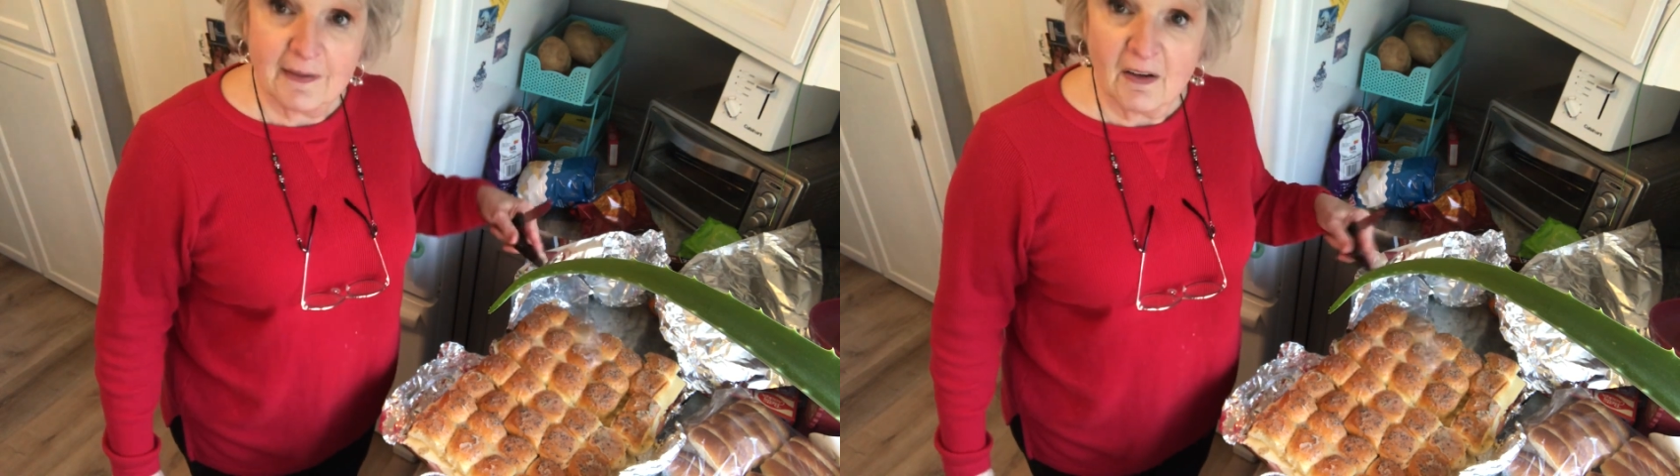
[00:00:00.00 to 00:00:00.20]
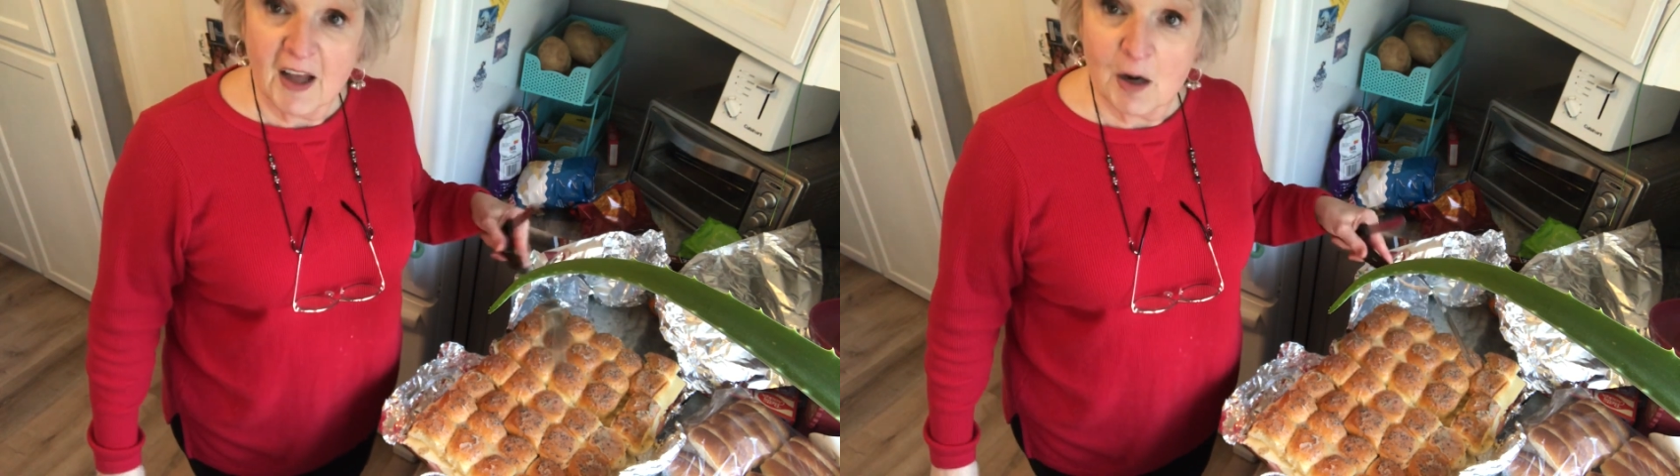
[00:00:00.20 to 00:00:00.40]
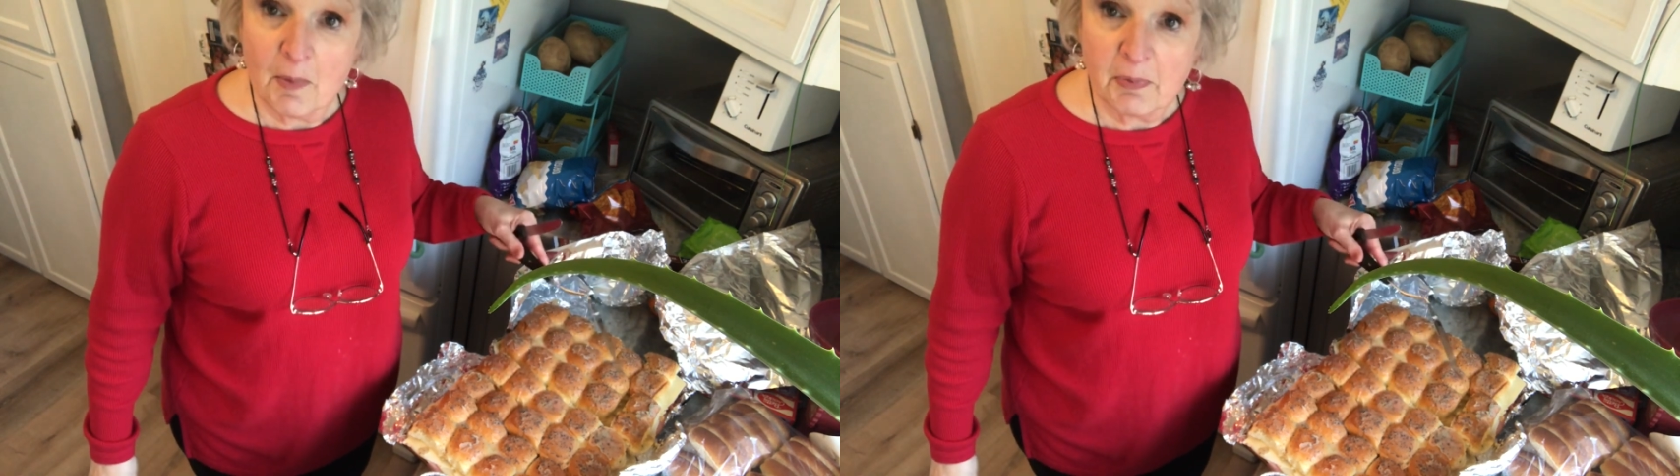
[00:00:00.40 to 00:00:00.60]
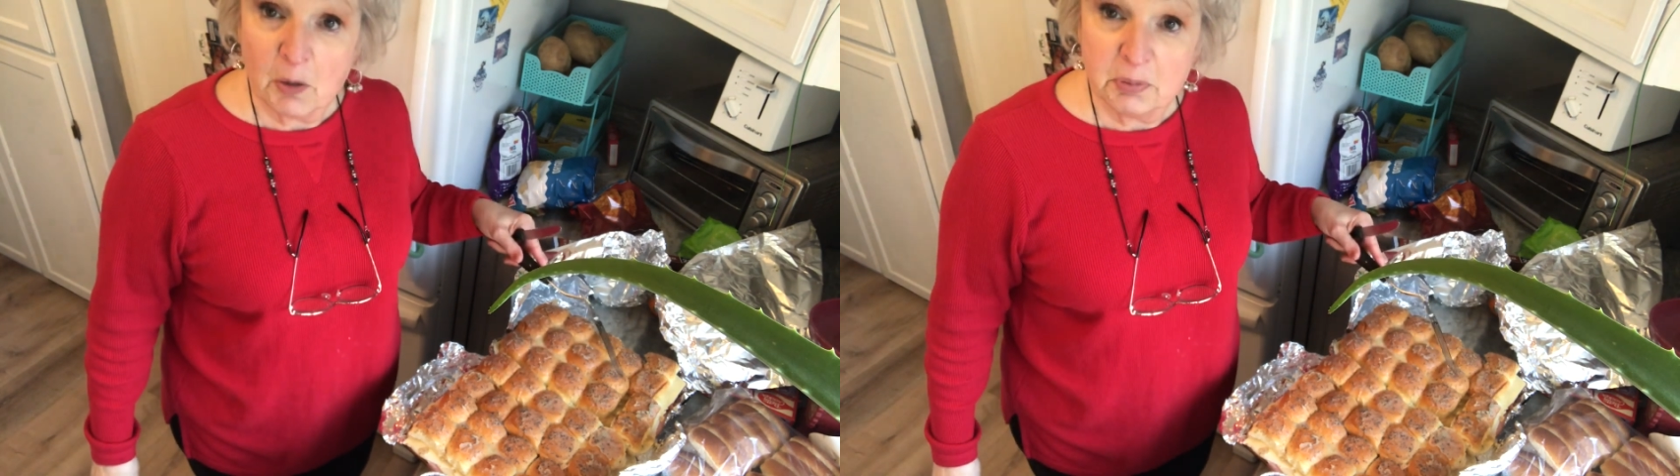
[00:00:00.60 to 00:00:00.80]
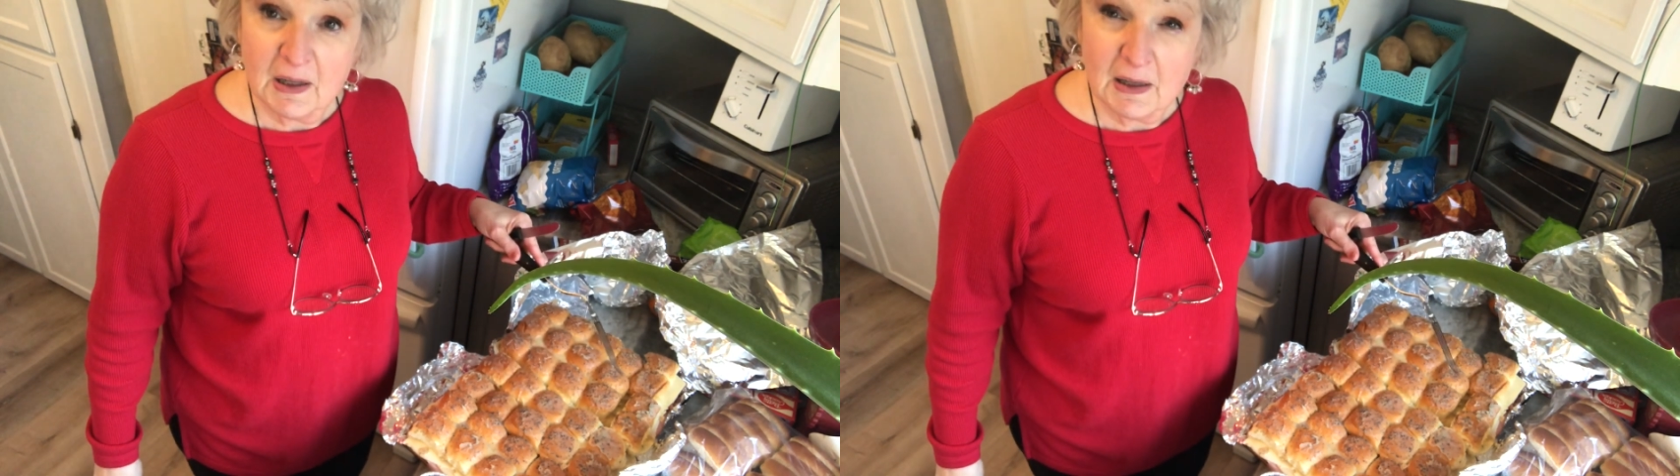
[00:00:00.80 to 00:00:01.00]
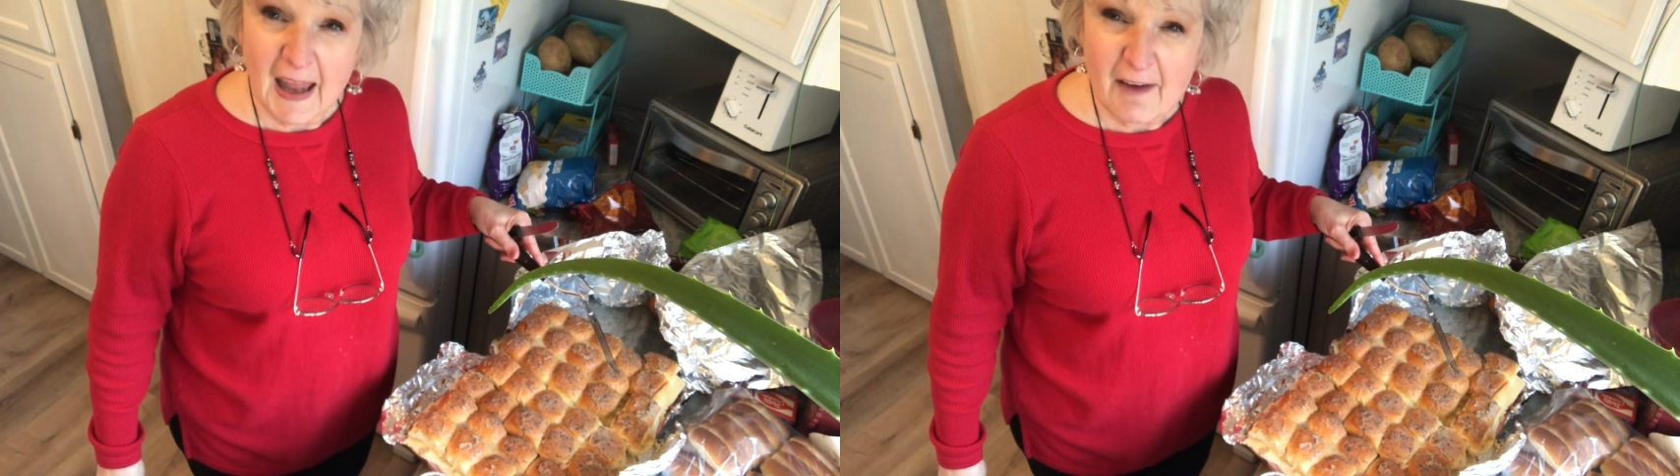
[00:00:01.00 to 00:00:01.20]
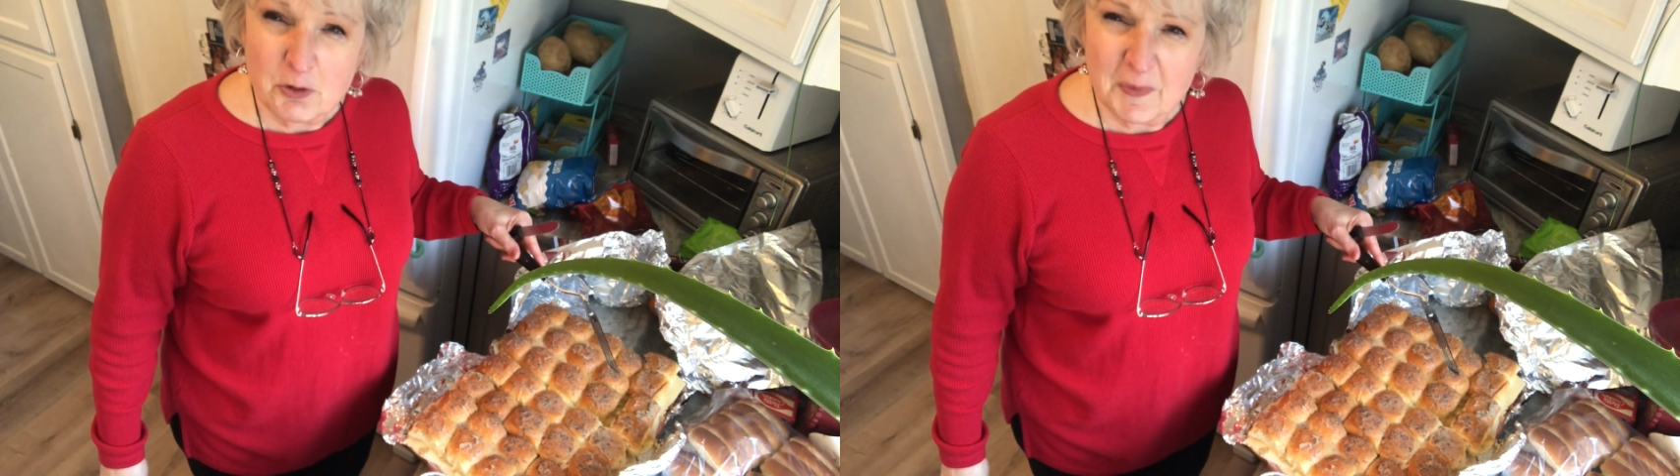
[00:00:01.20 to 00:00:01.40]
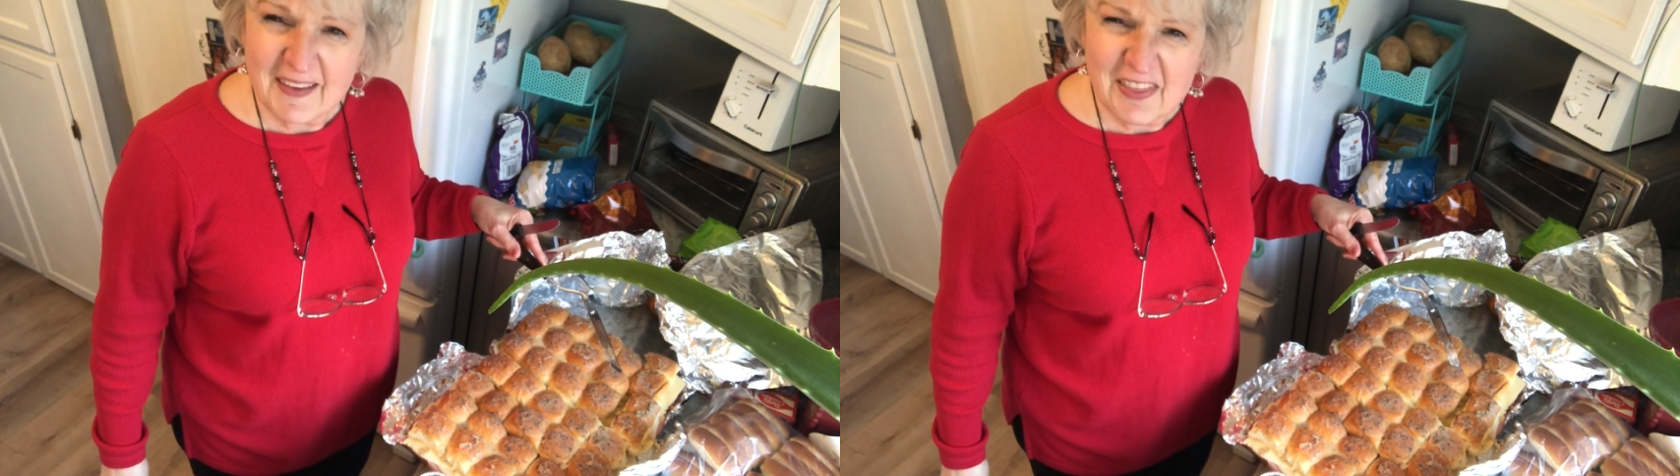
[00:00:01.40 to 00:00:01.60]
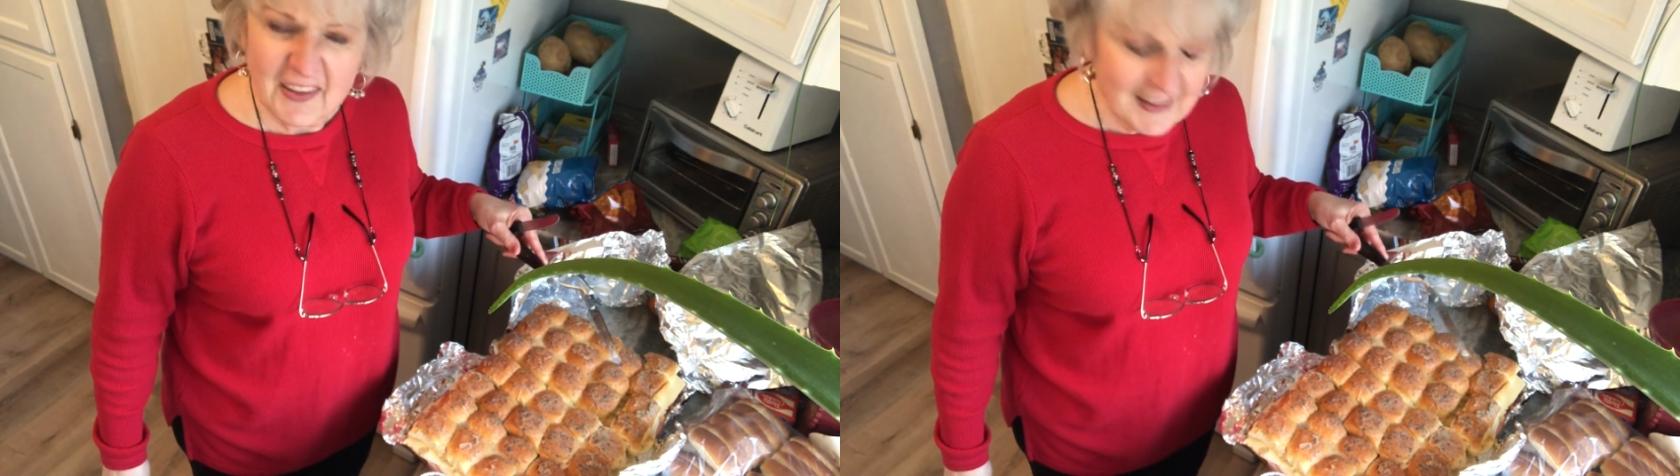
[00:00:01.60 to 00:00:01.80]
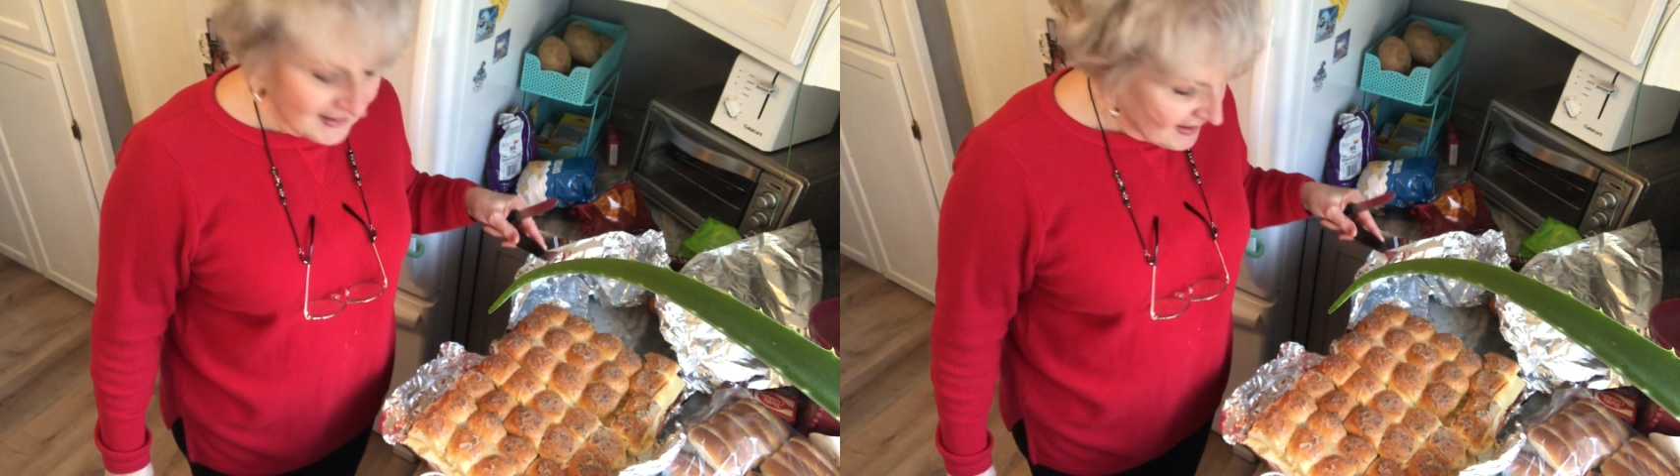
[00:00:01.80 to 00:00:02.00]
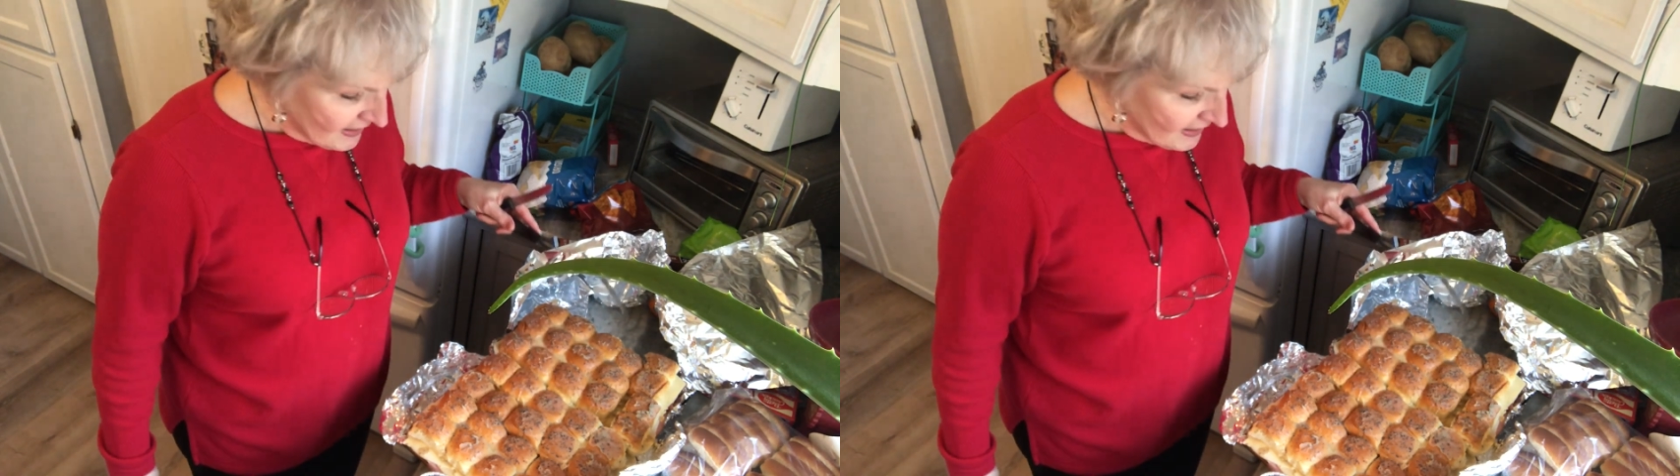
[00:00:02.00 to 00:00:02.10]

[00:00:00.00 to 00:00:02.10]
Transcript: I'll cut them up completely afterwards, I think,